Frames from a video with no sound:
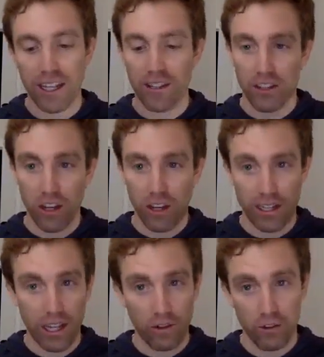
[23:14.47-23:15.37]
has gone
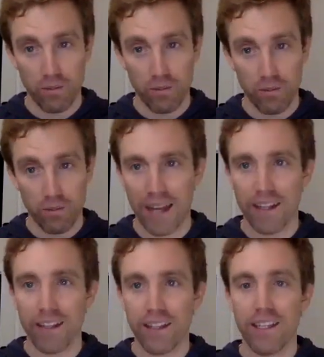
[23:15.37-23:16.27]
down
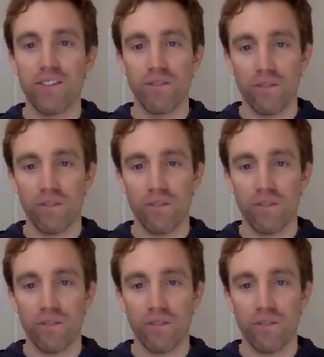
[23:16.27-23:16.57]
dramatically